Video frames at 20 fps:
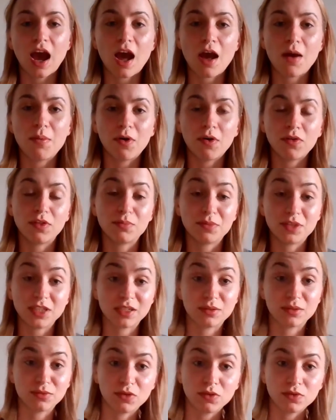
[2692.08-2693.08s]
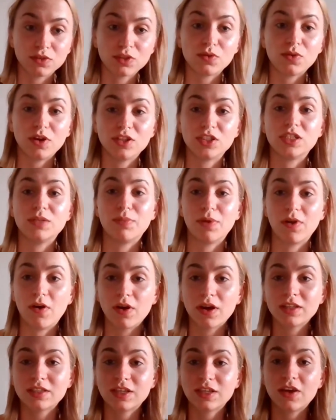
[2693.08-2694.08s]
um, on the Museum of Zoology
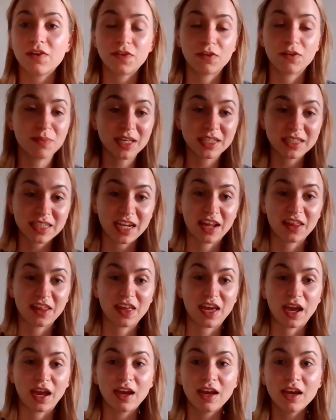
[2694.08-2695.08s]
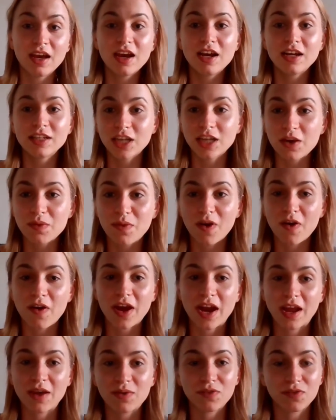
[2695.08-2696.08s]
blog. So if you've missed anything, don't
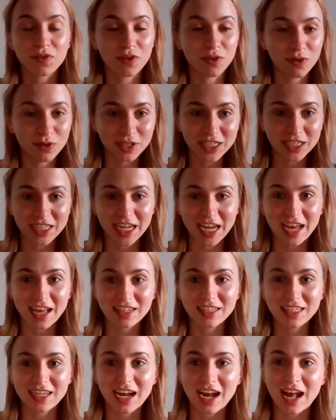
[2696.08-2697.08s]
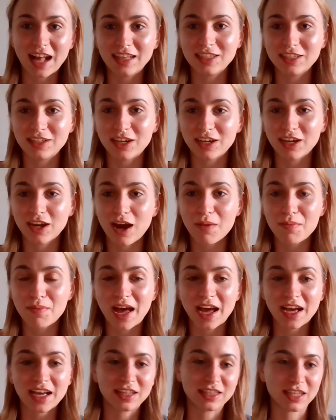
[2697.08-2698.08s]
worry, we've recorded it and you can come
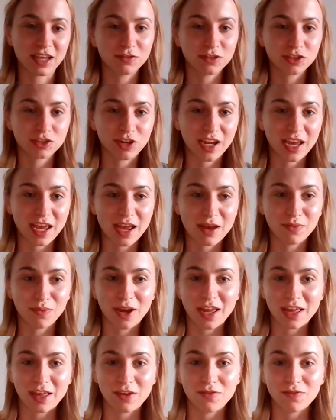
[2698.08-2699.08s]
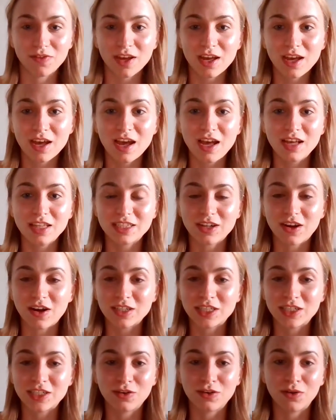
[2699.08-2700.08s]
back and delve straight in where you've
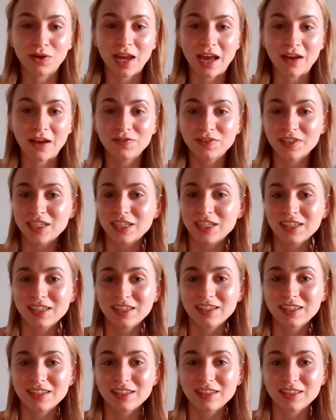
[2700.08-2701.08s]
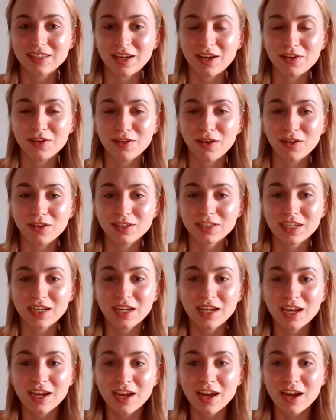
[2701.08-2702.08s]
started or left. Yeah. So not
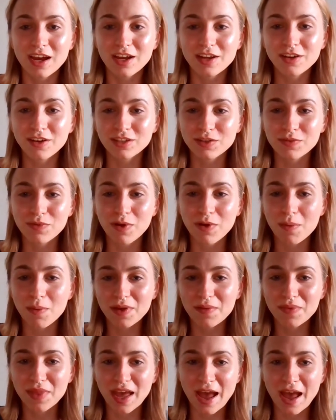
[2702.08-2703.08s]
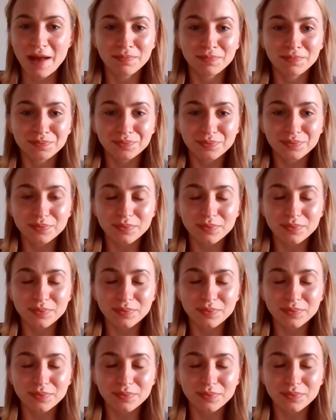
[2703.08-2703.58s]
yeah. not a problem there.